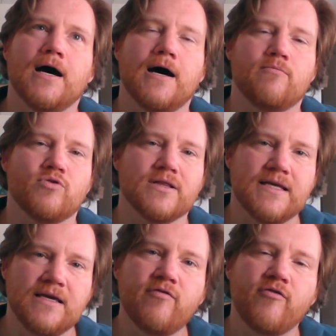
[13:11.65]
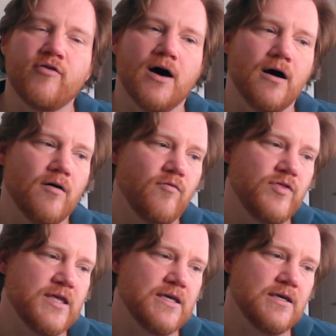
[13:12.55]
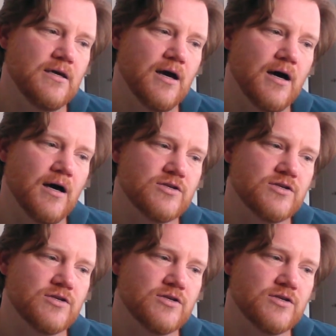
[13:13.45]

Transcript: relief of the